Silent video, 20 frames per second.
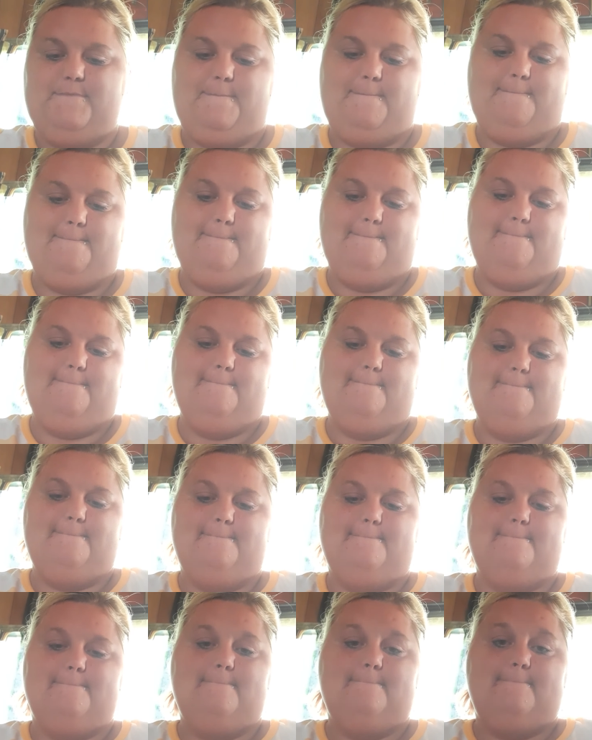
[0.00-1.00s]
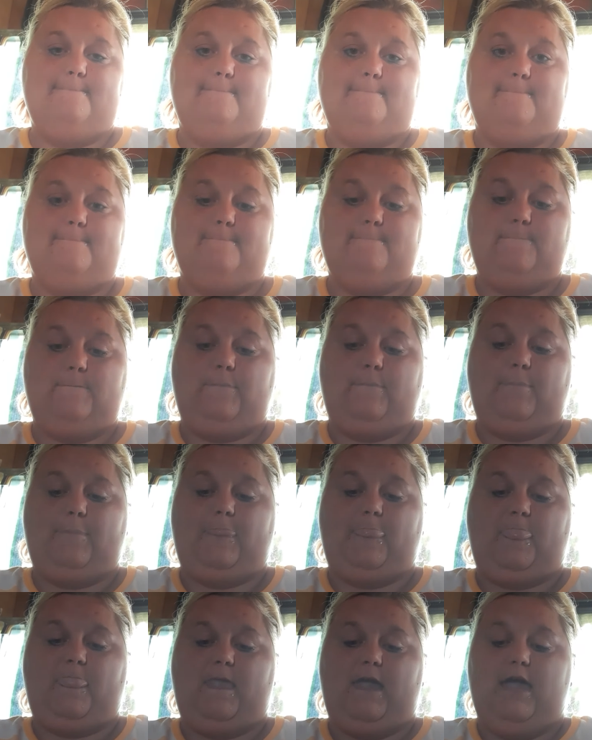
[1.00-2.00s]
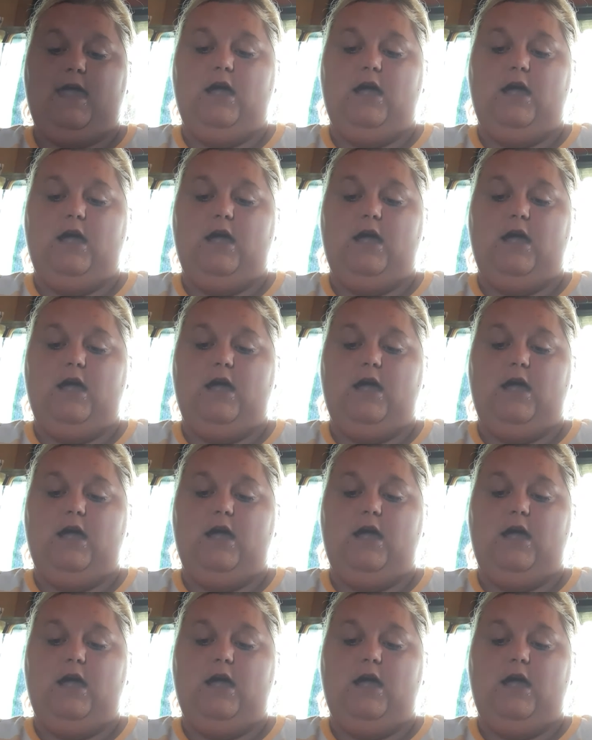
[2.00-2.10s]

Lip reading: (no one is talking)